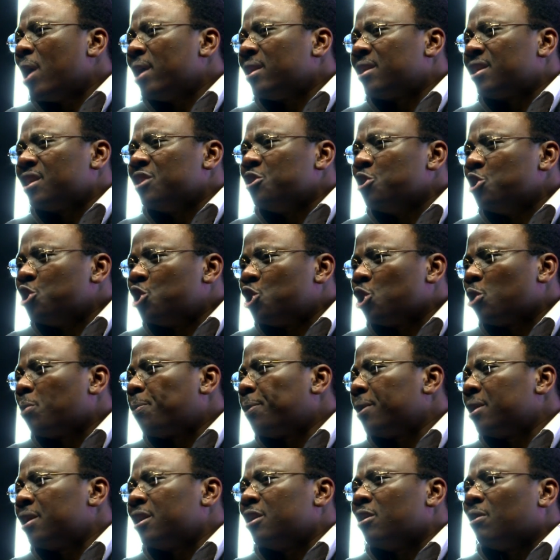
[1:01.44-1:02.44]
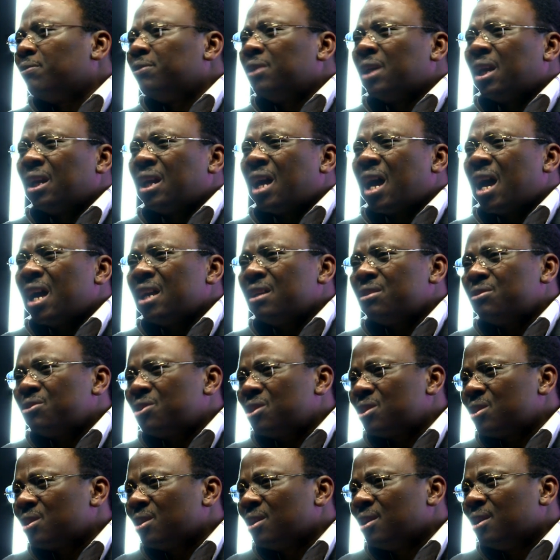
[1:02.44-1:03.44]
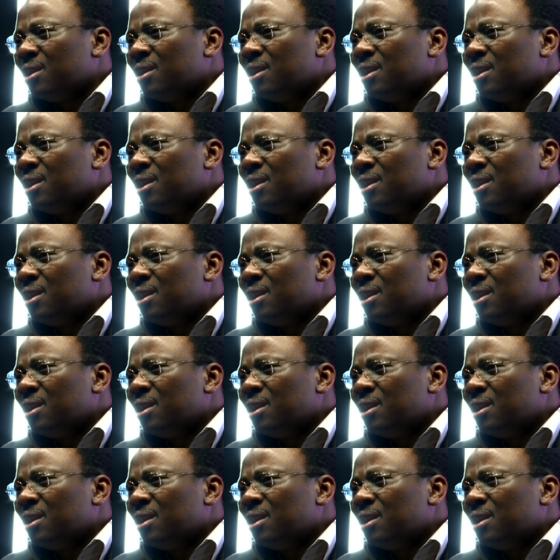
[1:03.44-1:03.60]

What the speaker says: went in jeopardy of their lives?"